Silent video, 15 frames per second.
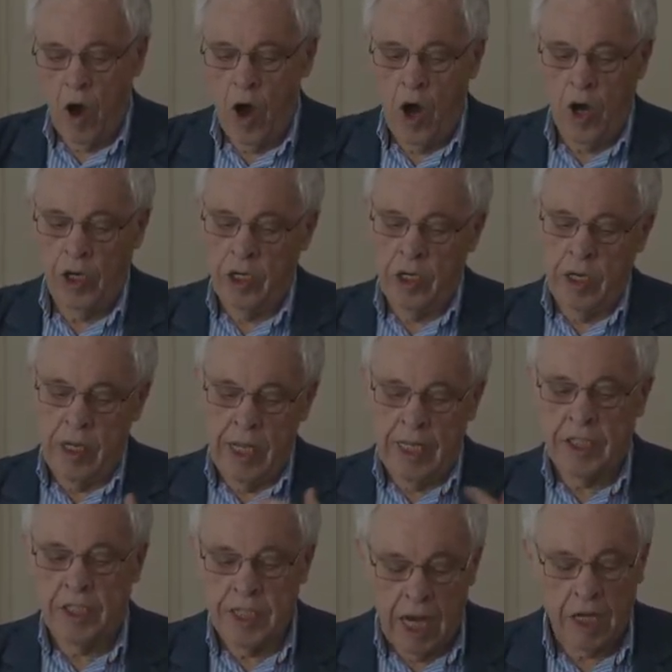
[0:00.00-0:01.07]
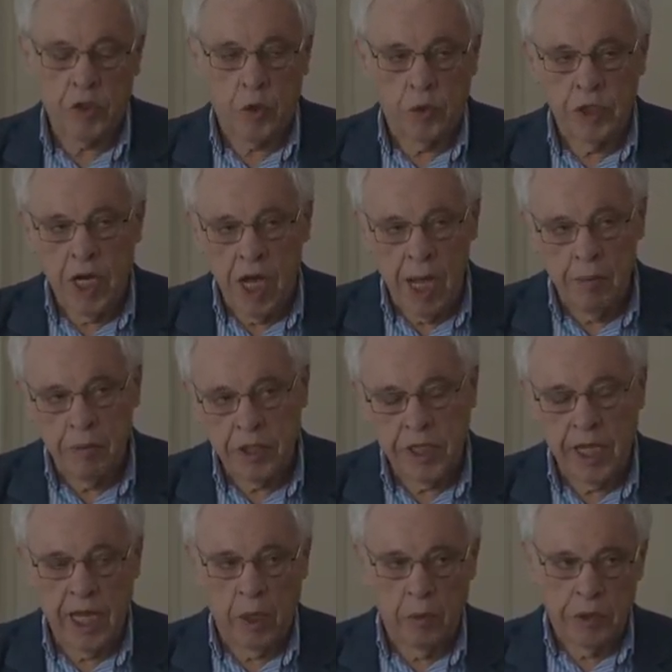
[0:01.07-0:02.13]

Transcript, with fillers: on its natural time scale,